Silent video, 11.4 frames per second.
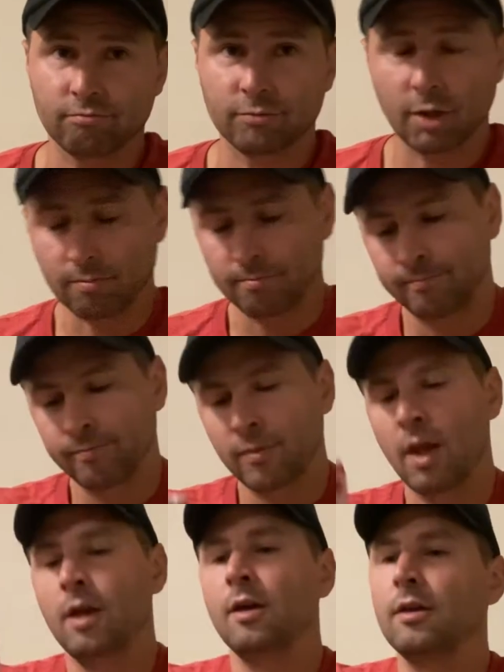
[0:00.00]
So,
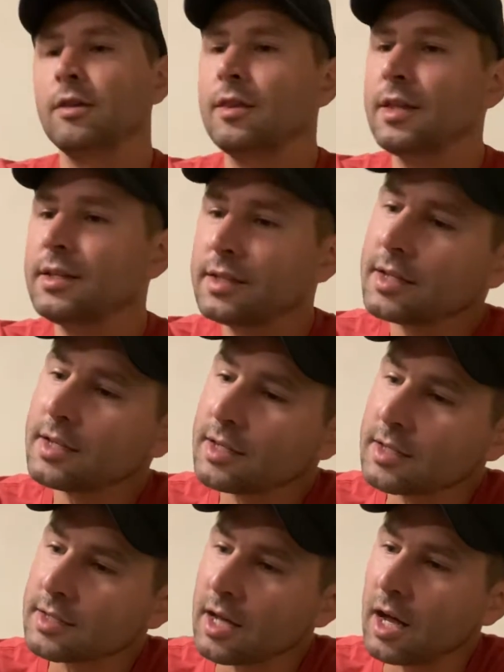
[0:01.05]
this
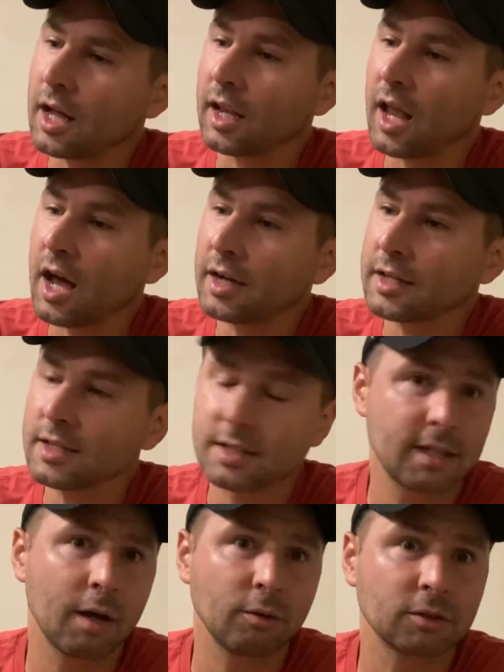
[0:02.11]
is Alani
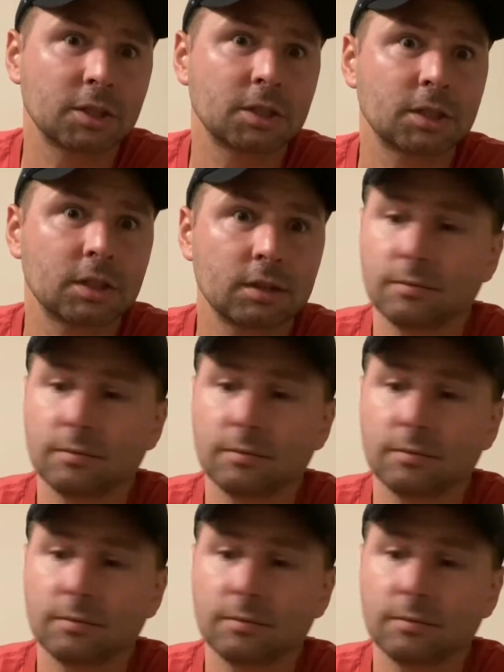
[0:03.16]
Seltz.